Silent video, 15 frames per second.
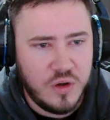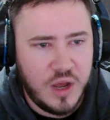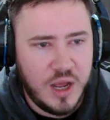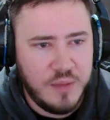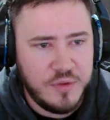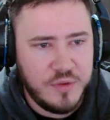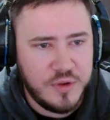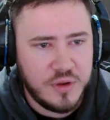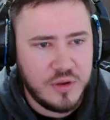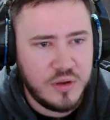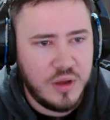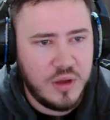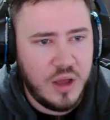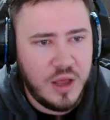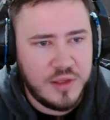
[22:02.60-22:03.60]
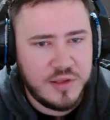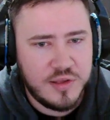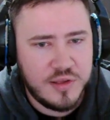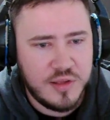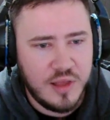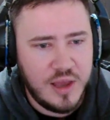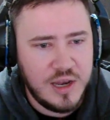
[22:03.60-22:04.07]
I'm doing
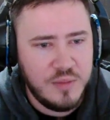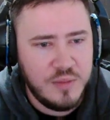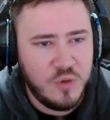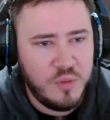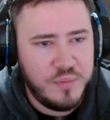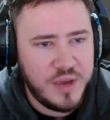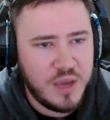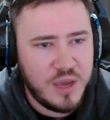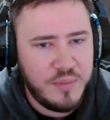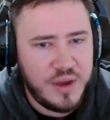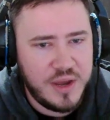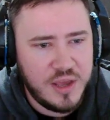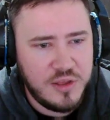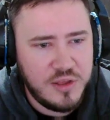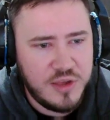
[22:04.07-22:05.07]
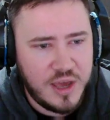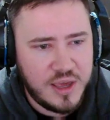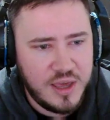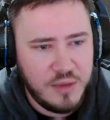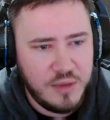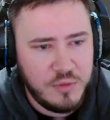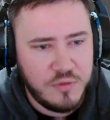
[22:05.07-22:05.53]
slightly more bigger betting and
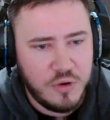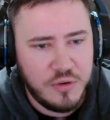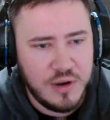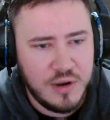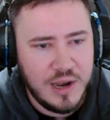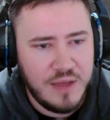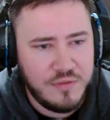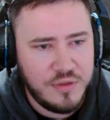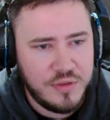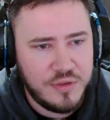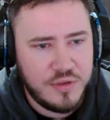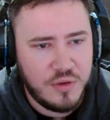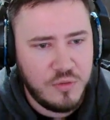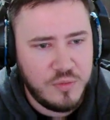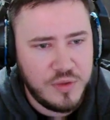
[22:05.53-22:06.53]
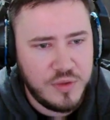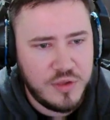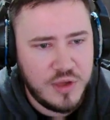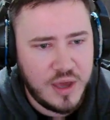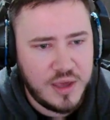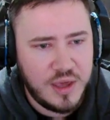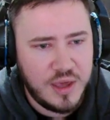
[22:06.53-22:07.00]
checking. We've rolled an 11, so we'll be
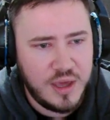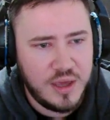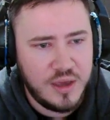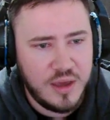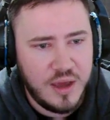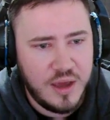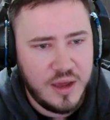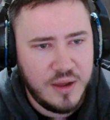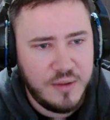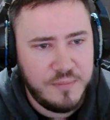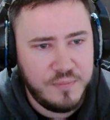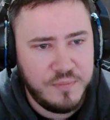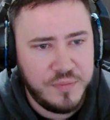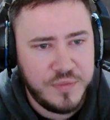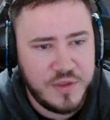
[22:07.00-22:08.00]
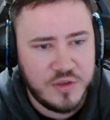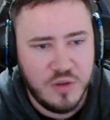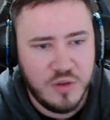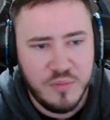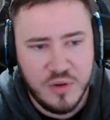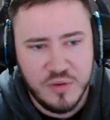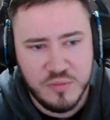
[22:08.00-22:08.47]
checking. This
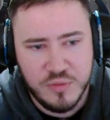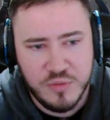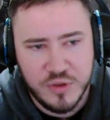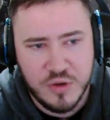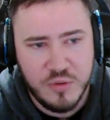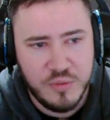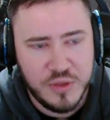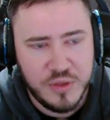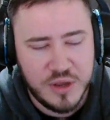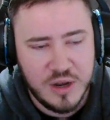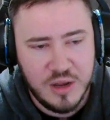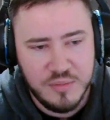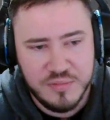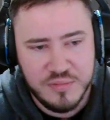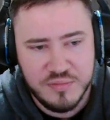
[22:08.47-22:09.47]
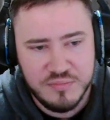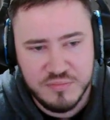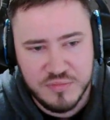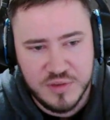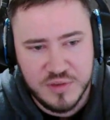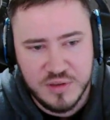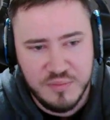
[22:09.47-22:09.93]
combo with a club
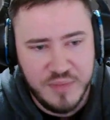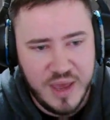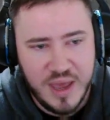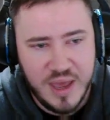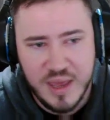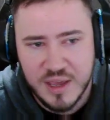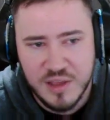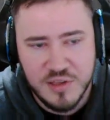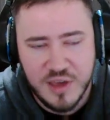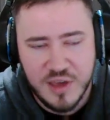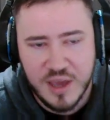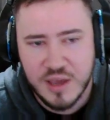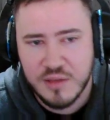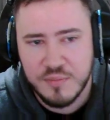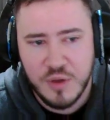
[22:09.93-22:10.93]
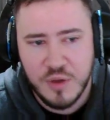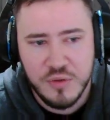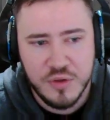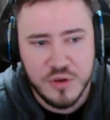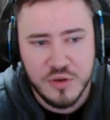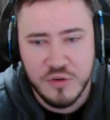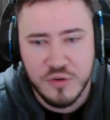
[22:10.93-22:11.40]
can bet, it can check. Both
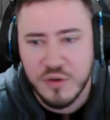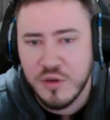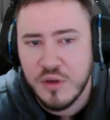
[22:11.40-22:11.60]
are good.